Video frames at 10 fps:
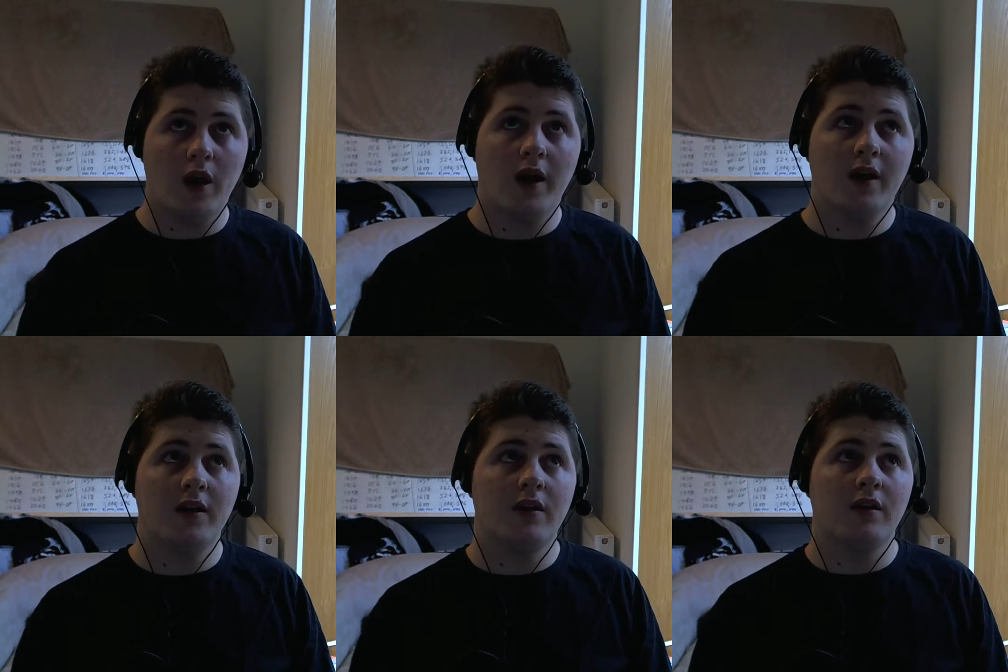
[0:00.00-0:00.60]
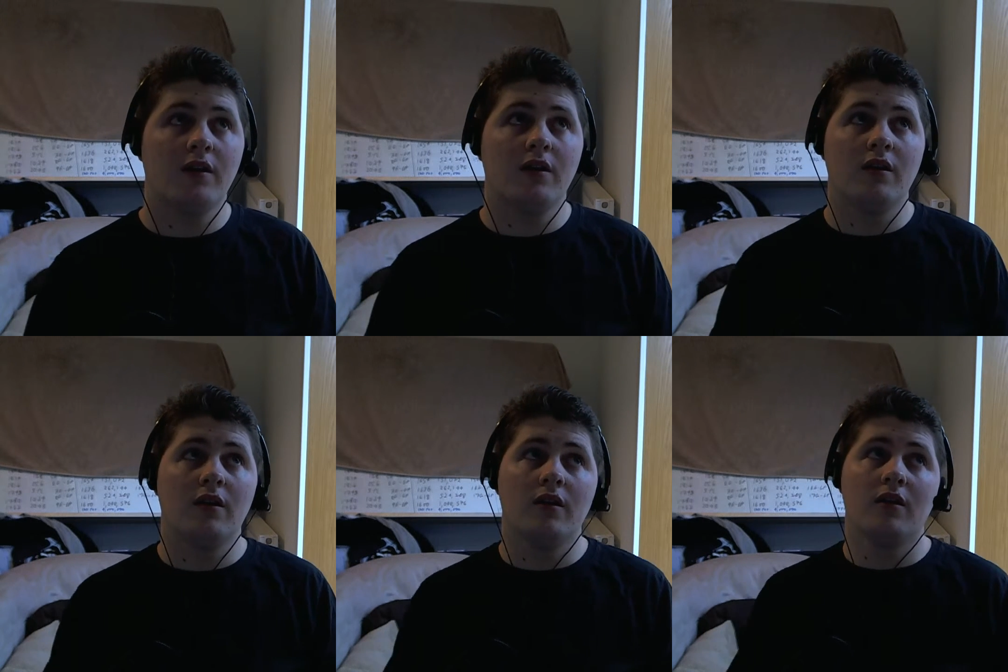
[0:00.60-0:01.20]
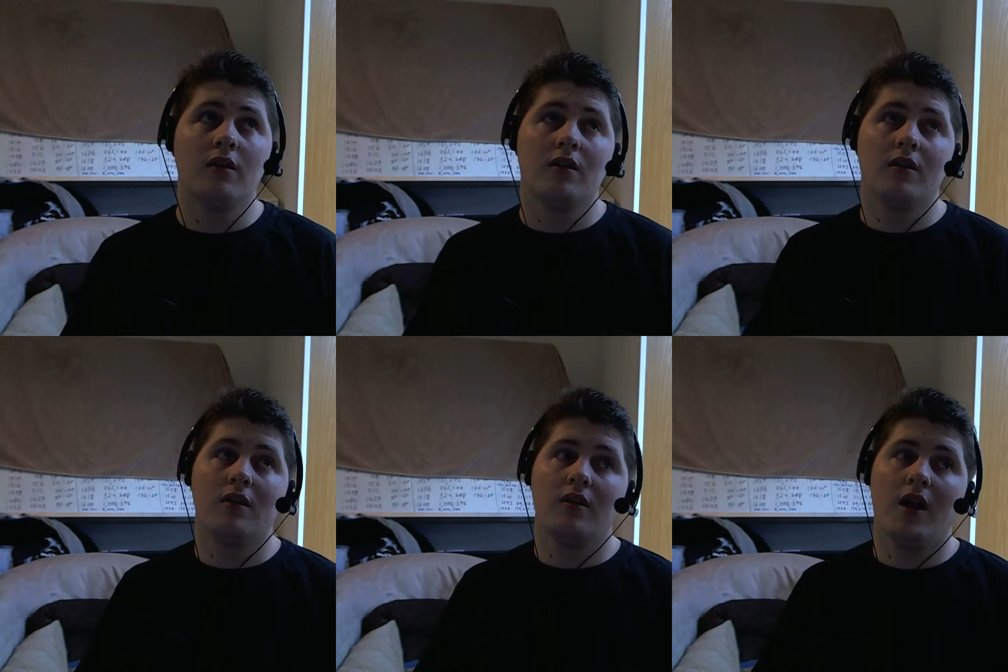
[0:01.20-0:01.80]

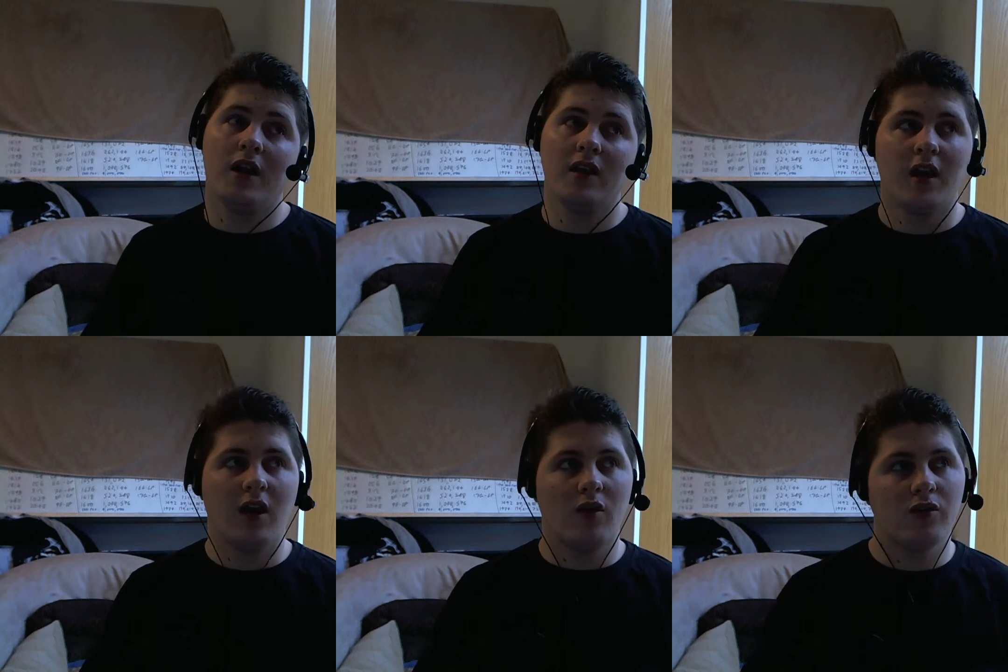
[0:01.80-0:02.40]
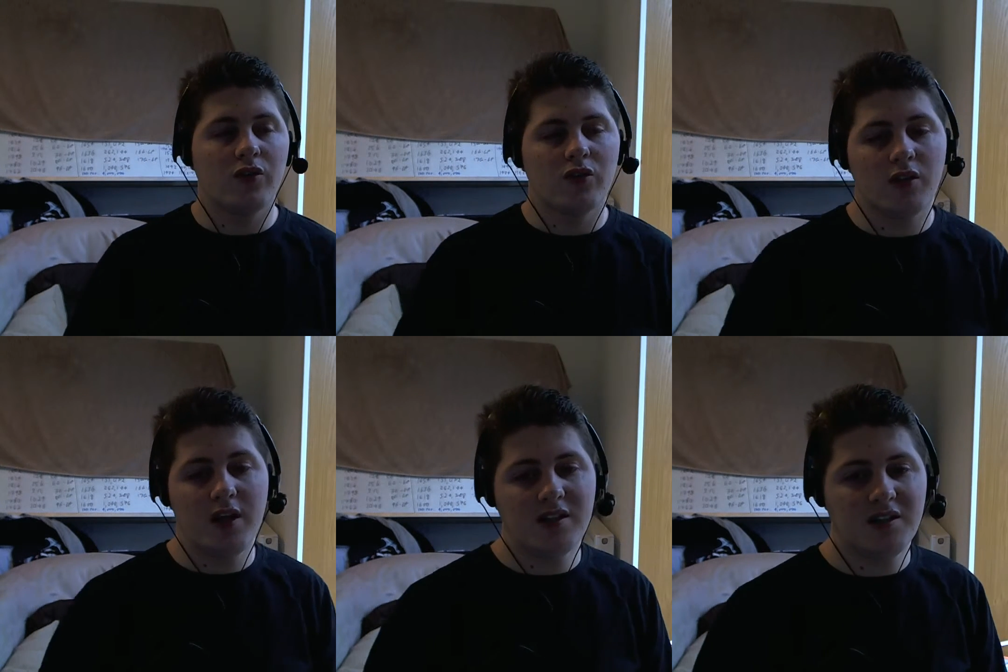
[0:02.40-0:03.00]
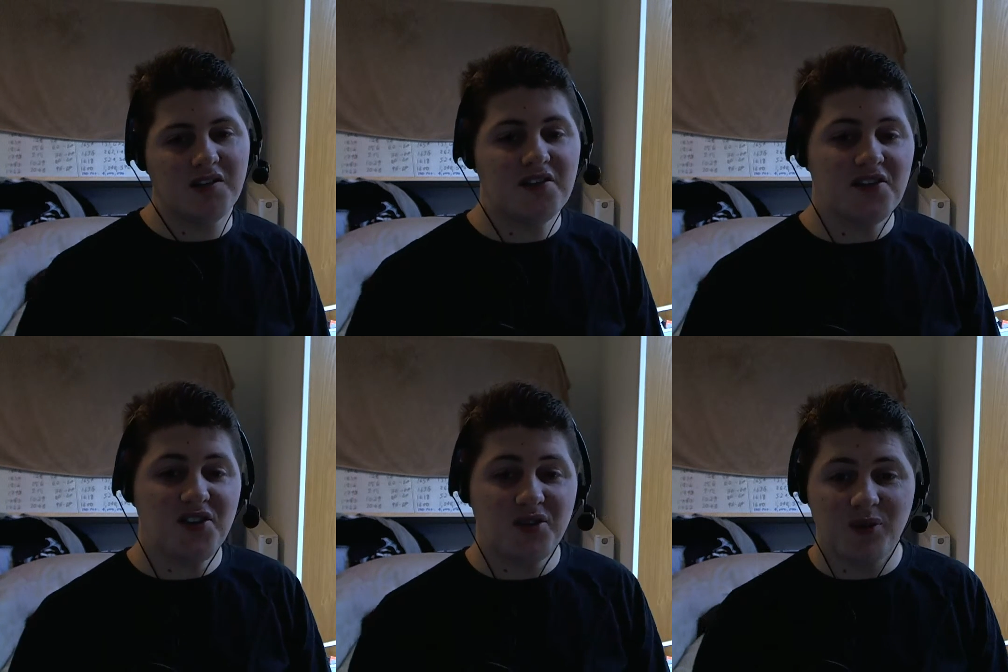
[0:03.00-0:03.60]
And anything else? Craziness
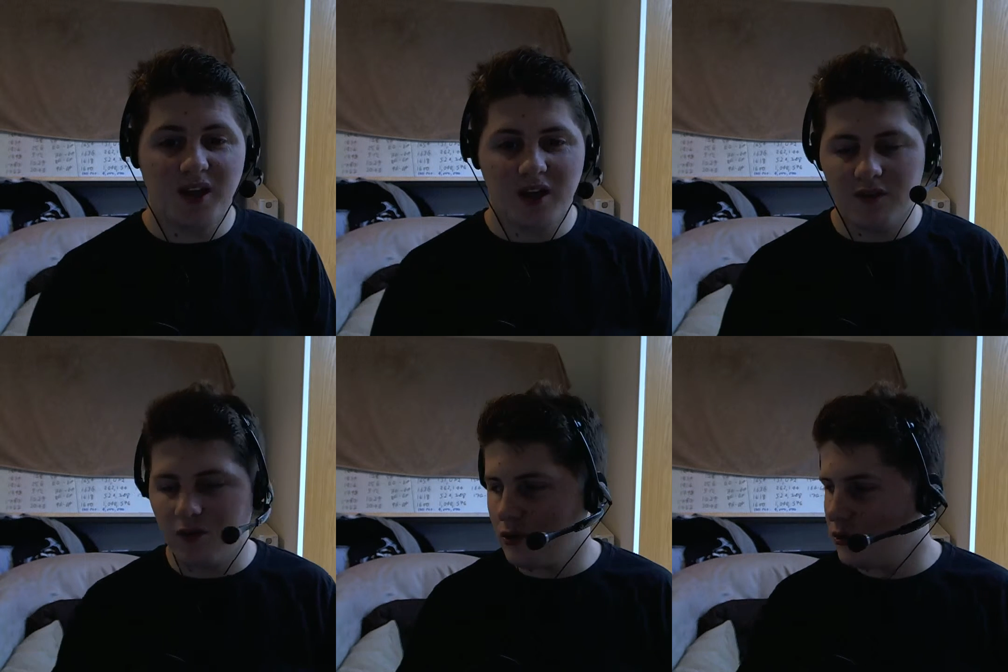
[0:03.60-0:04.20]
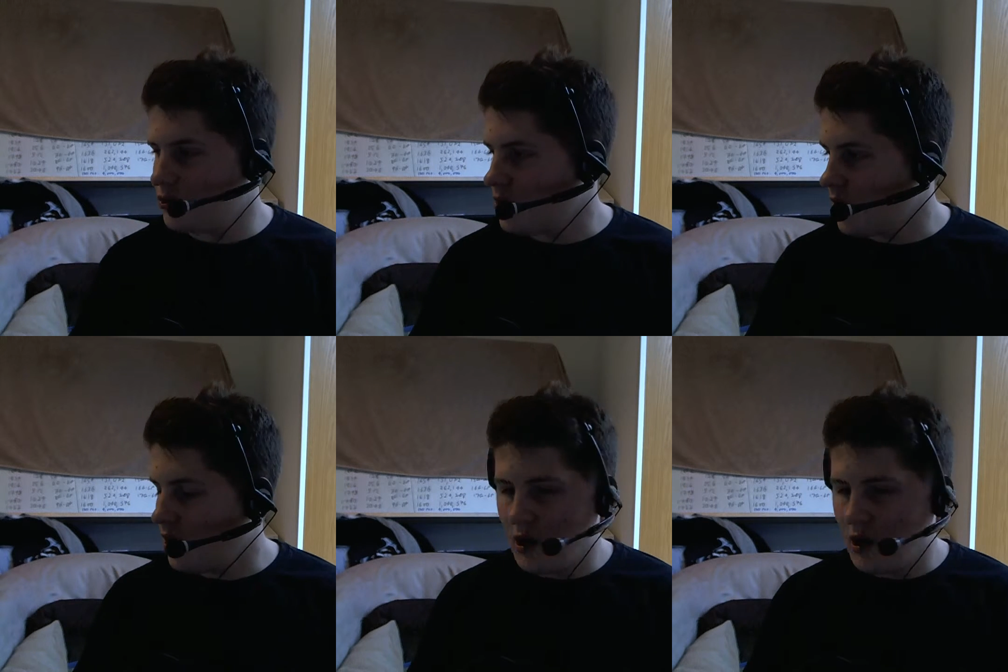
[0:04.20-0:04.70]
is still there, of course.